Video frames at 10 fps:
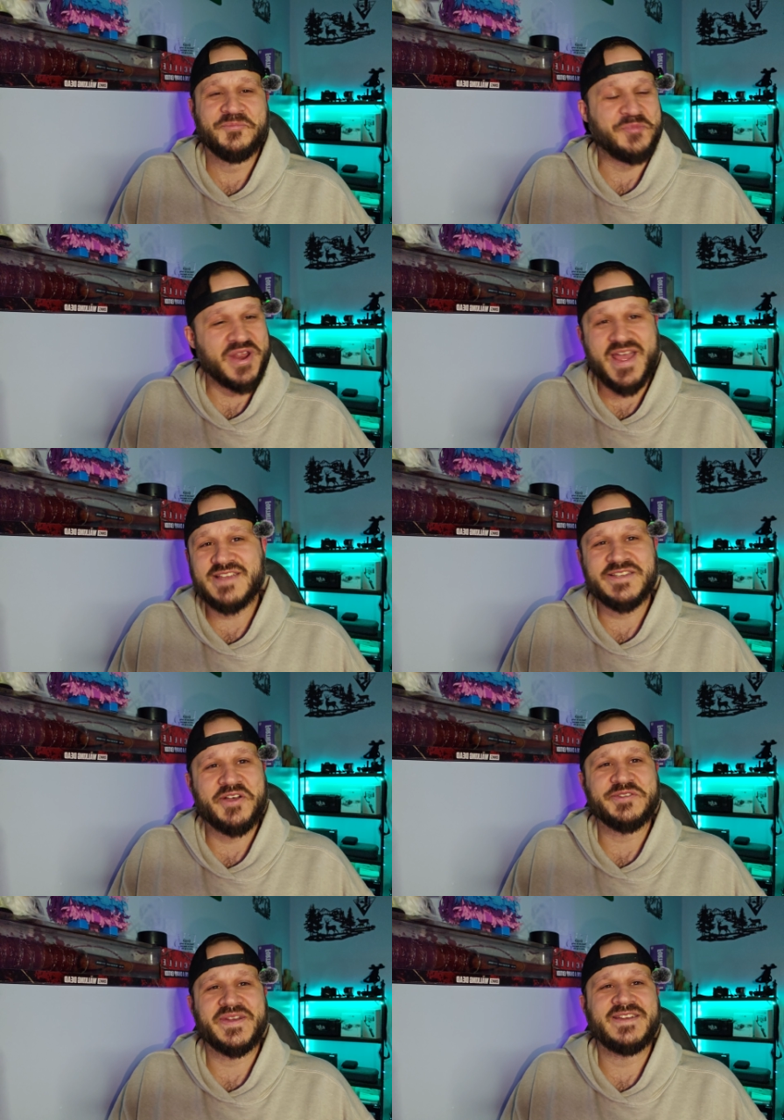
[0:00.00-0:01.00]
But as
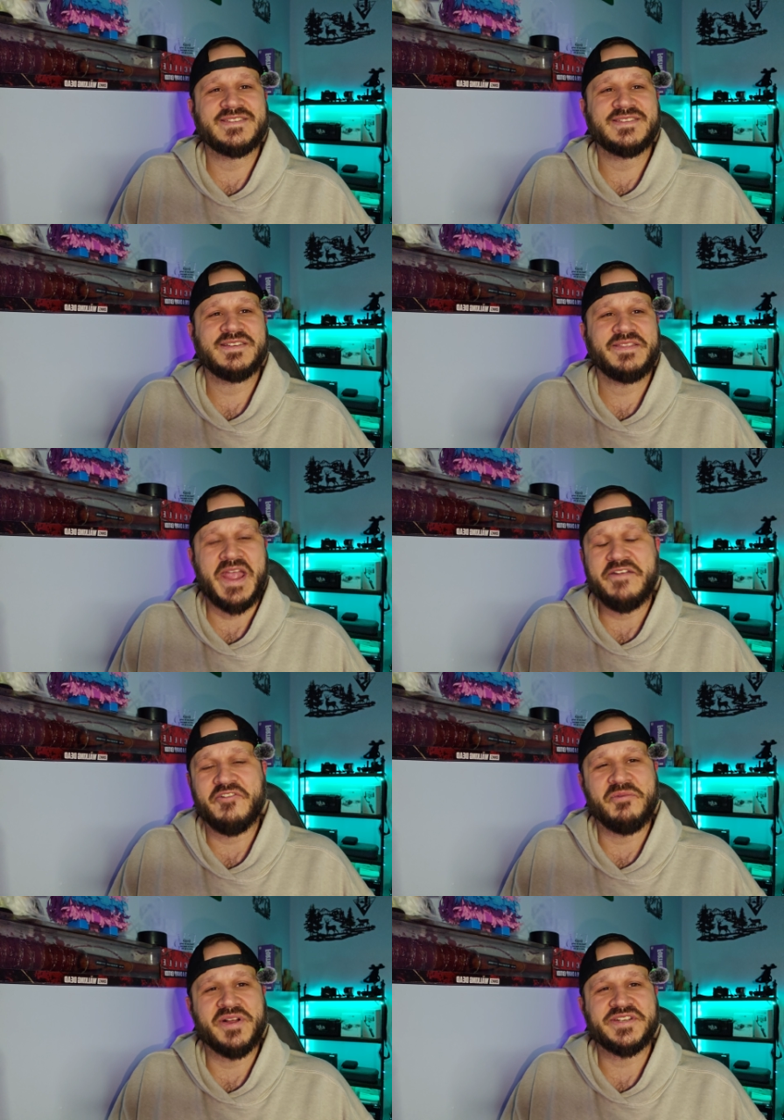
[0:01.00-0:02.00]
always, thank you
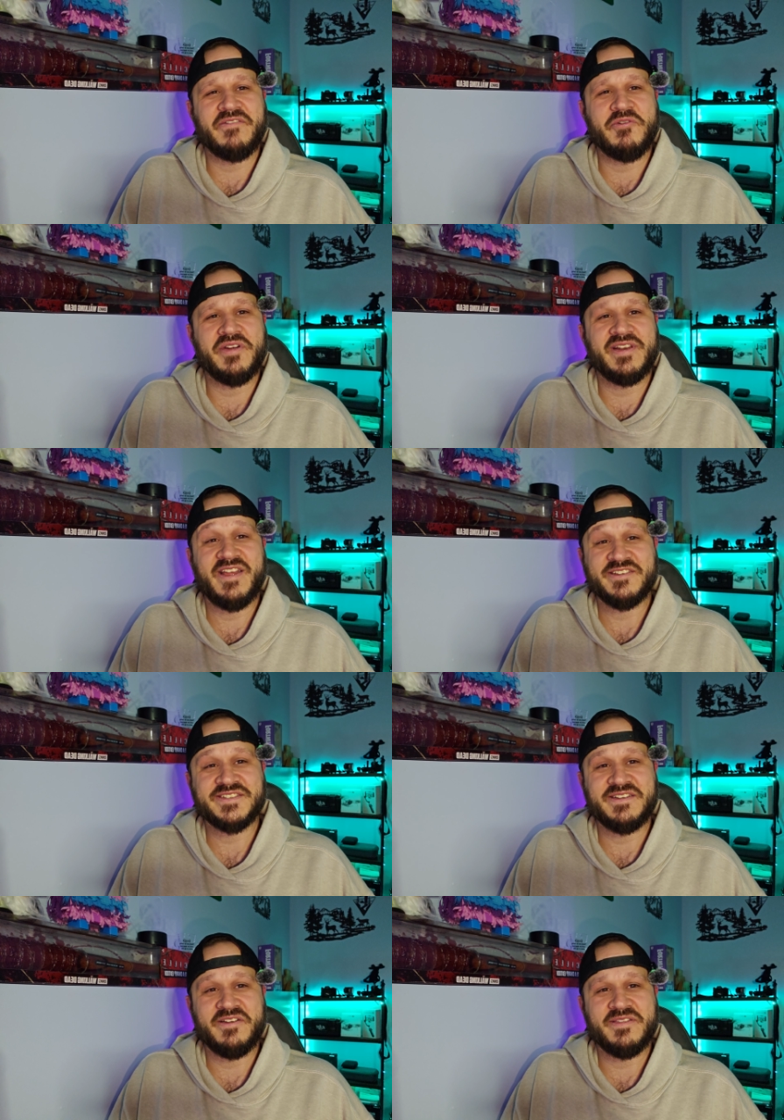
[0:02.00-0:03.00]
very much, everyone. I'll
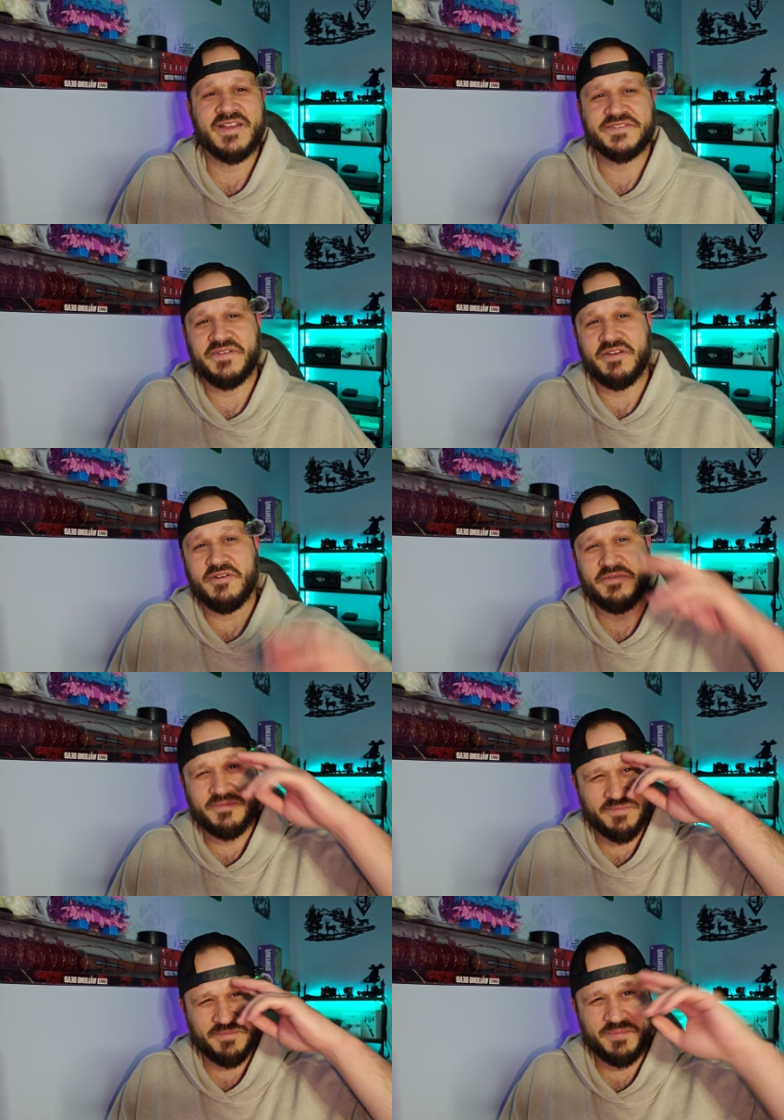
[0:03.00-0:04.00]
see you on the next video.
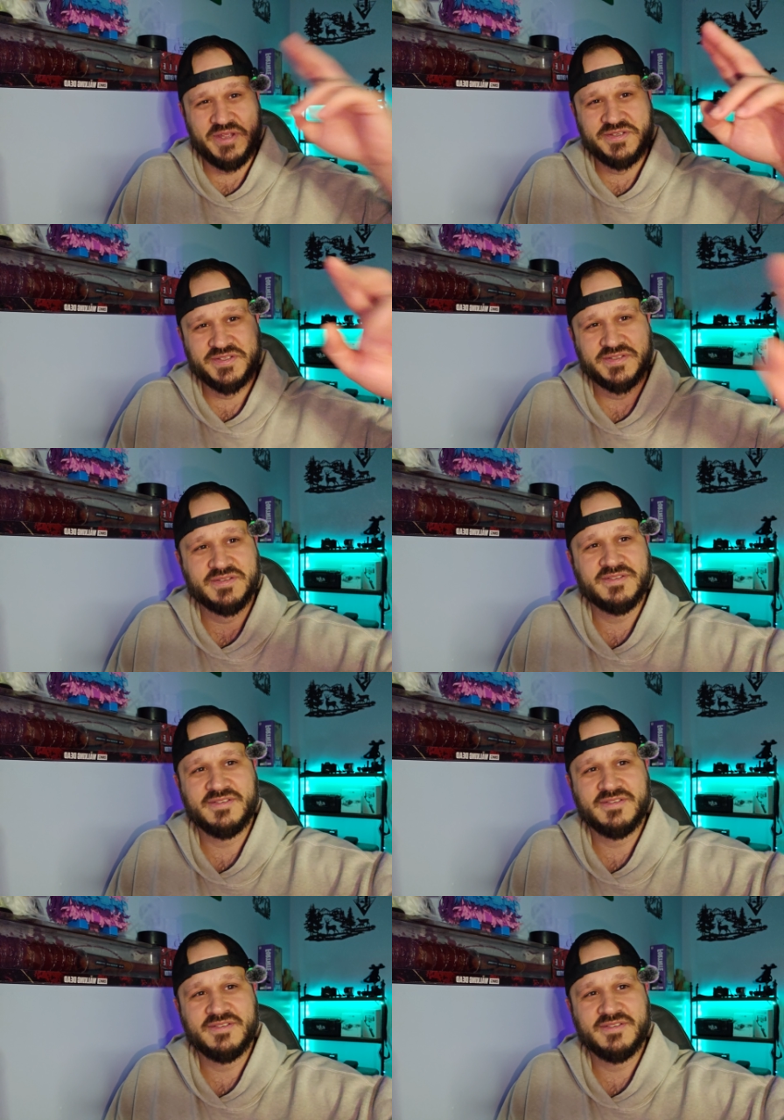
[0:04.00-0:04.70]
Peace.